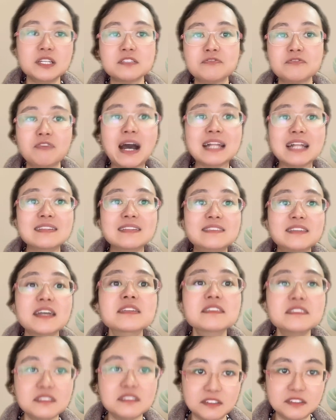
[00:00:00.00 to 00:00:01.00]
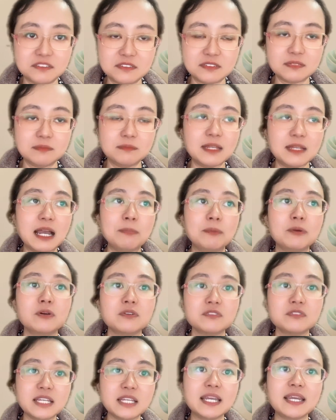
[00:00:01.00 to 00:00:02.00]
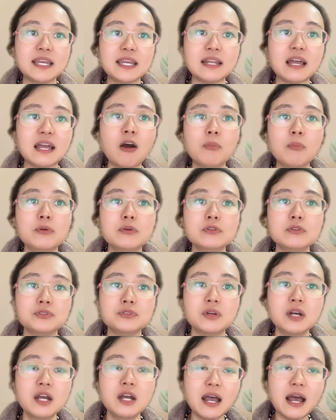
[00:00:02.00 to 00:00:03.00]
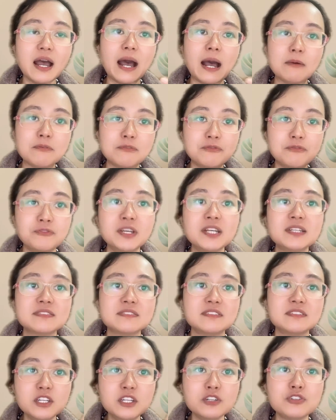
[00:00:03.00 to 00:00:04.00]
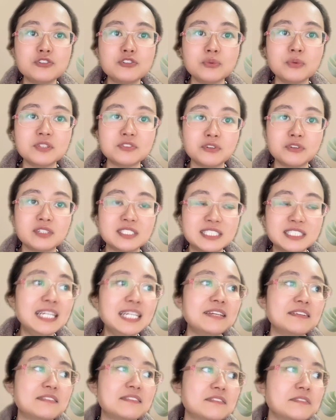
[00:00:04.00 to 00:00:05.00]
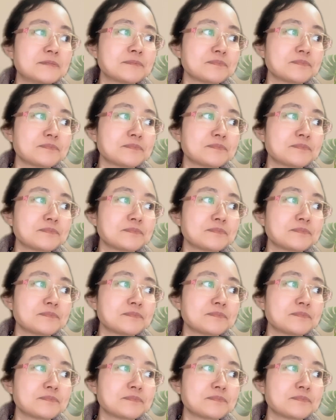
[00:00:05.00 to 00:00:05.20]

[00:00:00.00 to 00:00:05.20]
find dentist, because they can help you to fix the issue with your teeth.